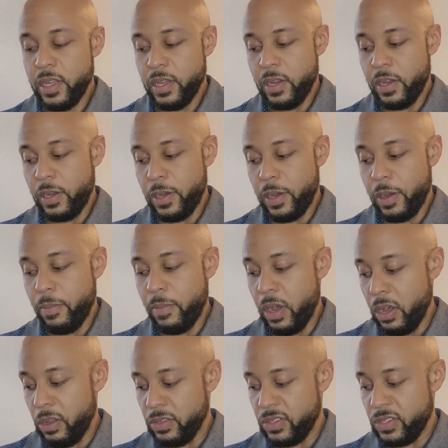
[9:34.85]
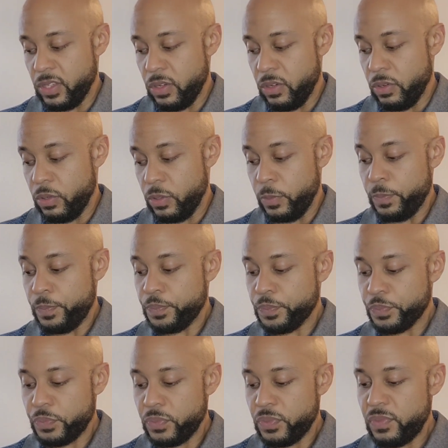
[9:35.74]
Um, also,
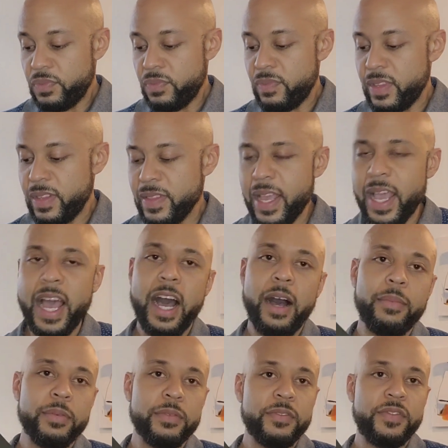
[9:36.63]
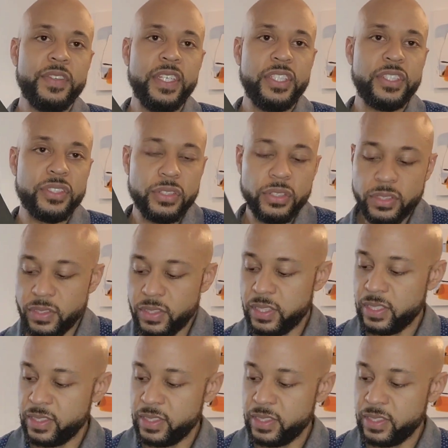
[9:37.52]
the album features,